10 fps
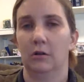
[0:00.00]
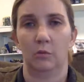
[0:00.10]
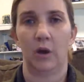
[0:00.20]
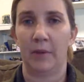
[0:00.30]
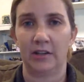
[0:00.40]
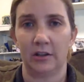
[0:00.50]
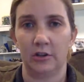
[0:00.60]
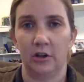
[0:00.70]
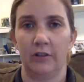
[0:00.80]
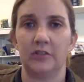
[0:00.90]
Why am I telling
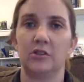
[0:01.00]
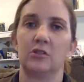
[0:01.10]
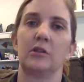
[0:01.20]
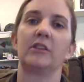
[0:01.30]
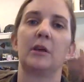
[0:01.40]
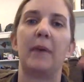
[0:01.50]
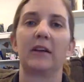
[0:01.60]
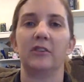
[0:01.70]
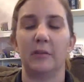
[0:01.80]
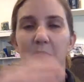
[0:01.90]
you all this? So let's get
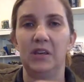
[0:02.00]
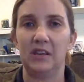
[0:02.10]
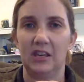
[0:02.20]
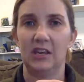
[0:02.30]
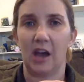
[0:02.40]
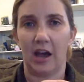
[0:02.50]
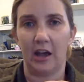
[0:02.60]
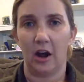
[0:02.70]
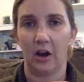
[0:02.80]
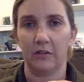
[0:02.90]
back to the
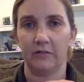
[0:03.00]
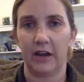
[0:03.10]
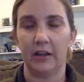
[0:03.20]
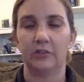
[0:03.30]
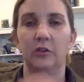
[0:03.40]
PEIR, right?